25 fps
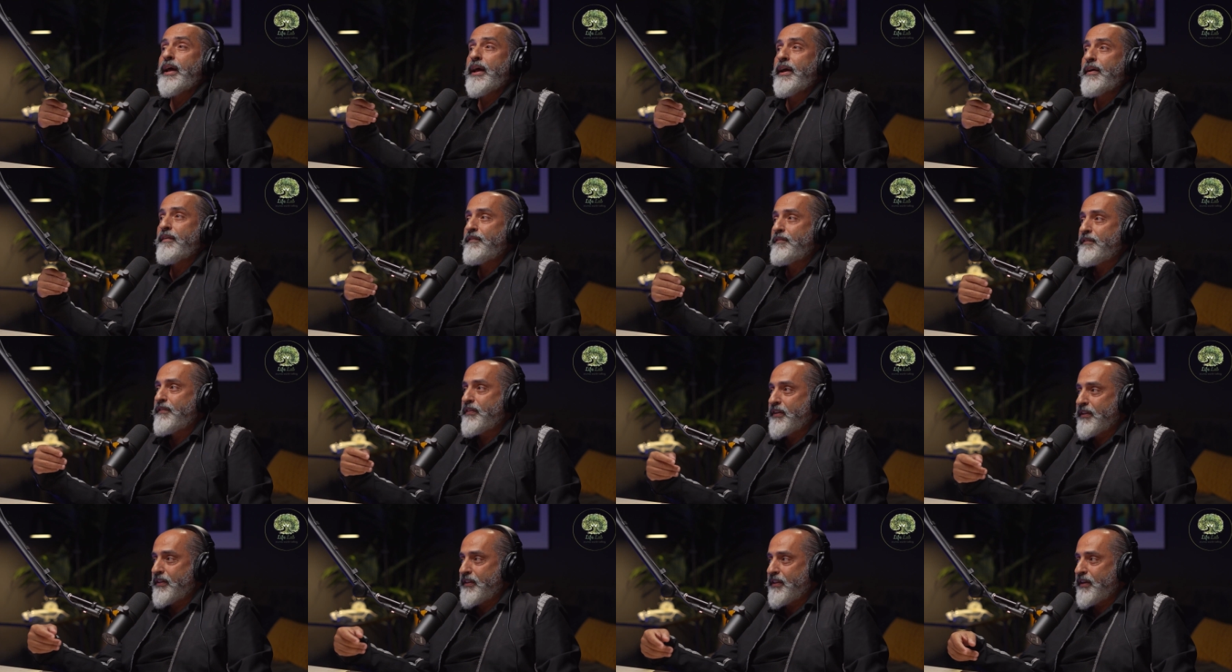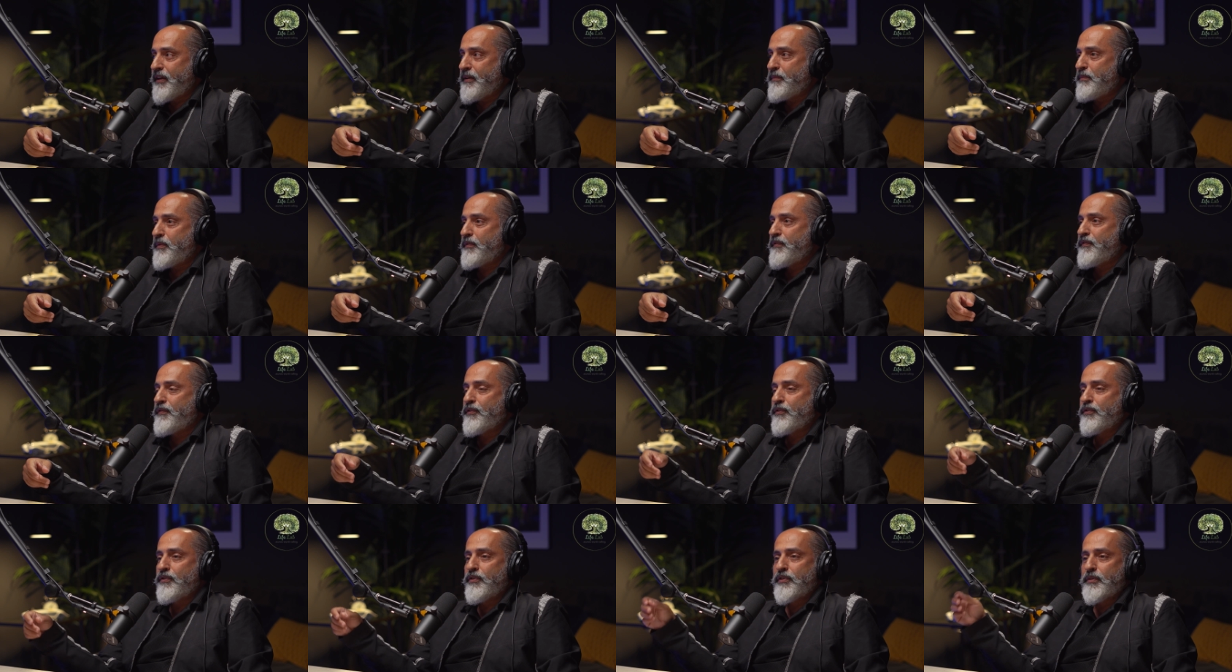Every day,
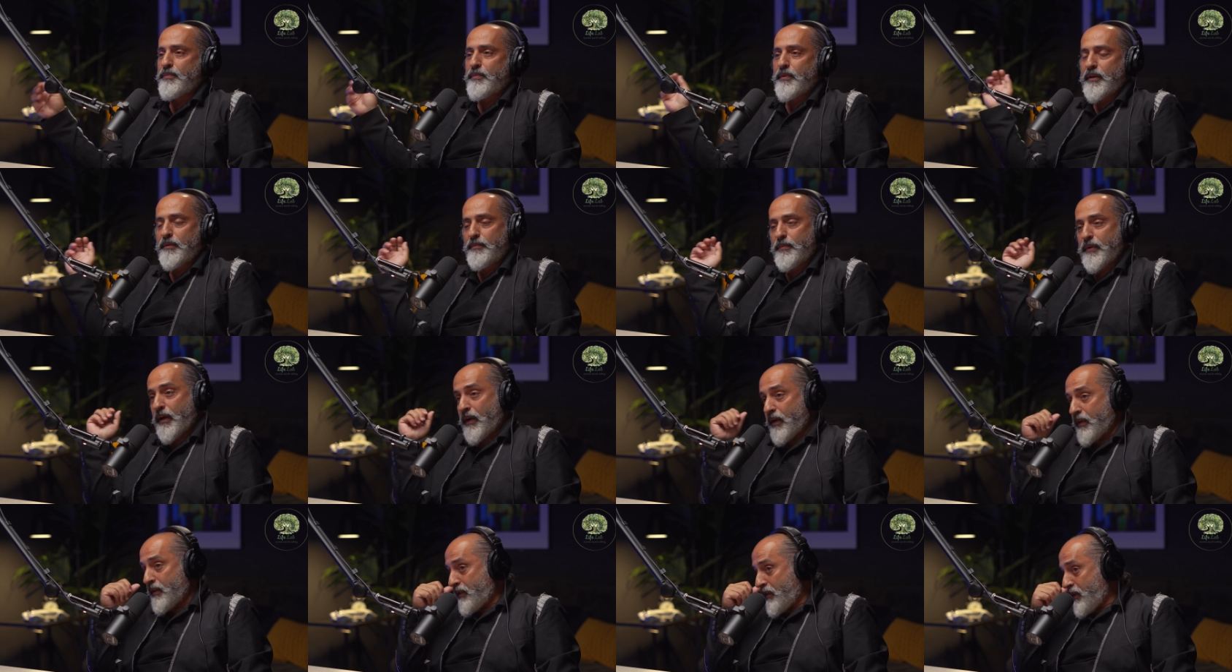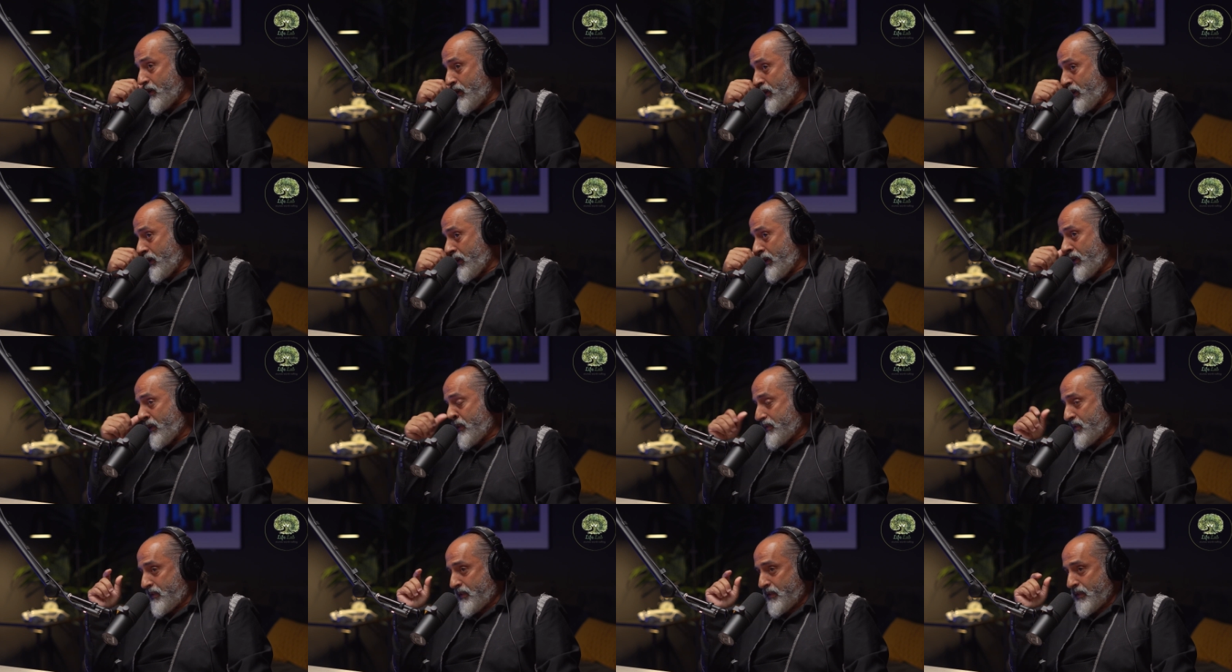before maybe I die,
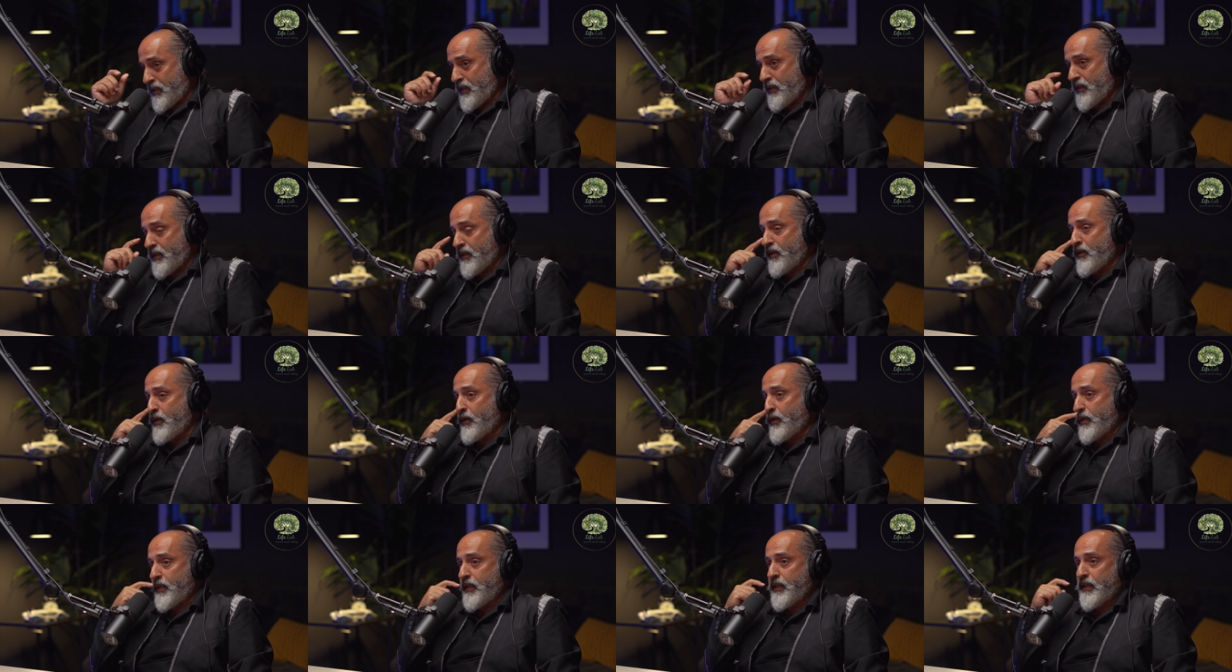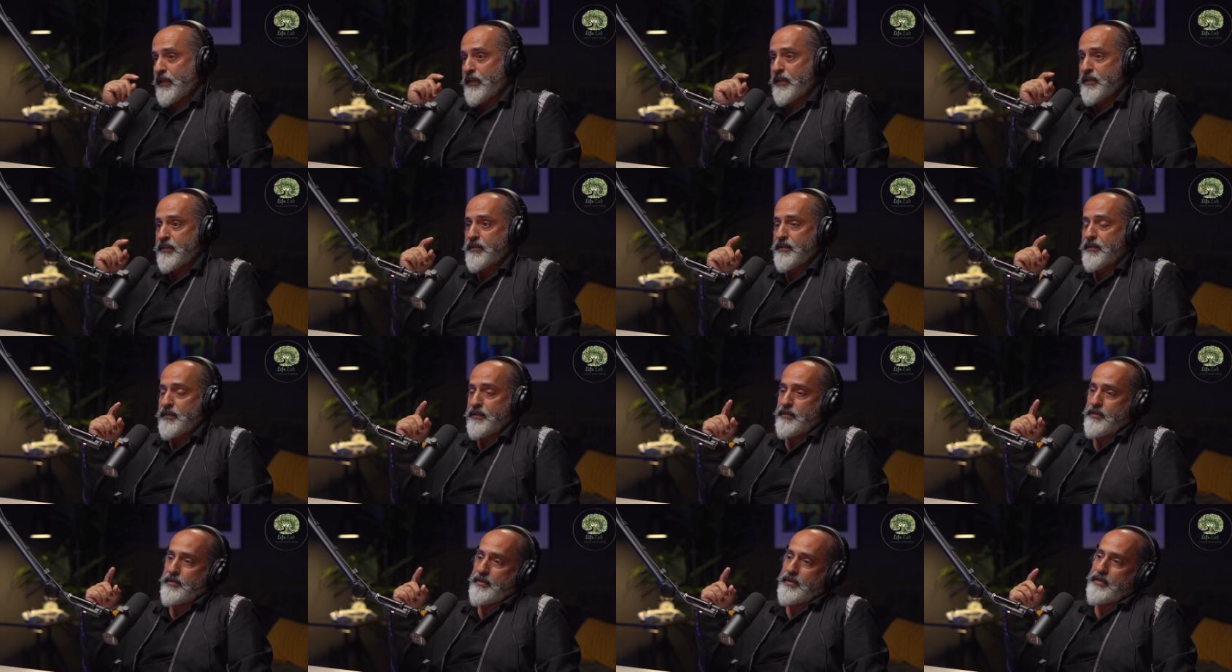I'll still learning
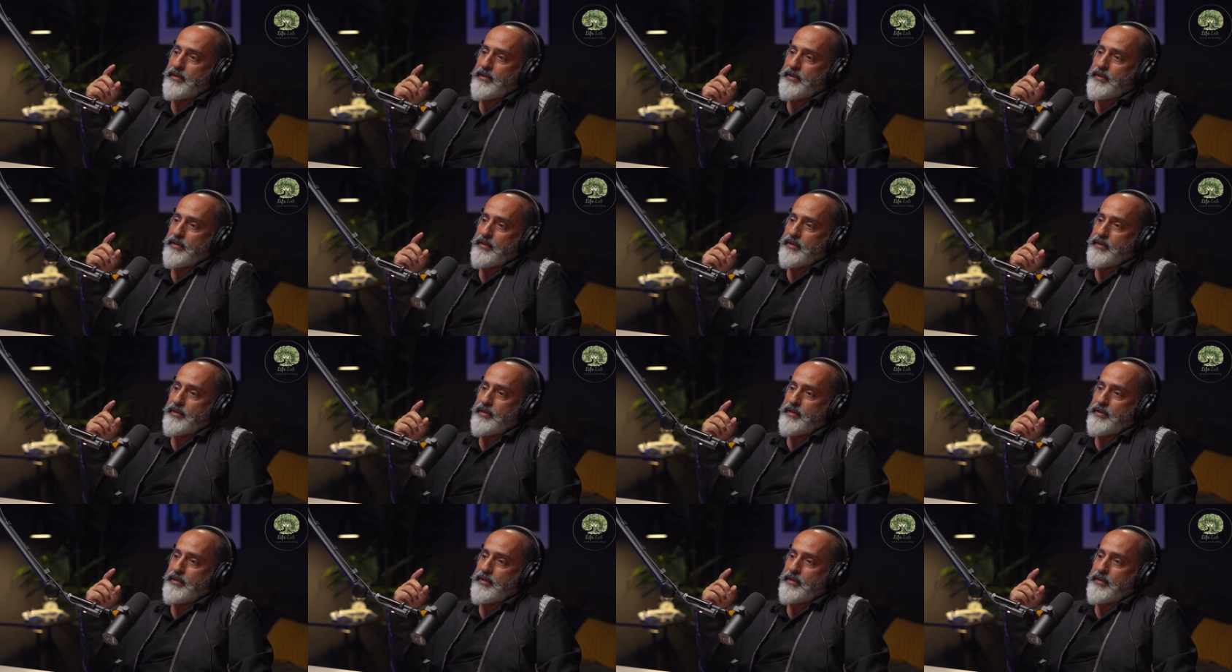lessons.